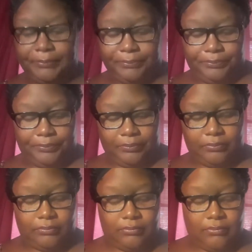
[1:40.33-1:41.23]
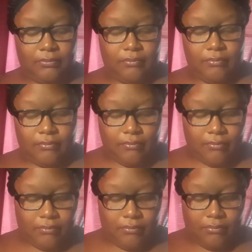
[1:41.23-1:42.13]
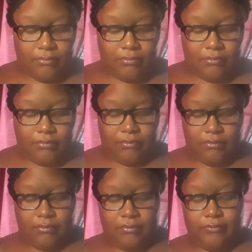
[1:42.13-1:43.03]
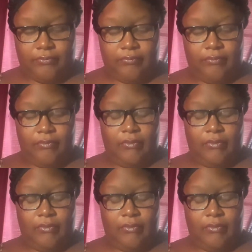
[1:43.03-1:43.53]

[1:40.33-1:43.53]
Nobody speaks.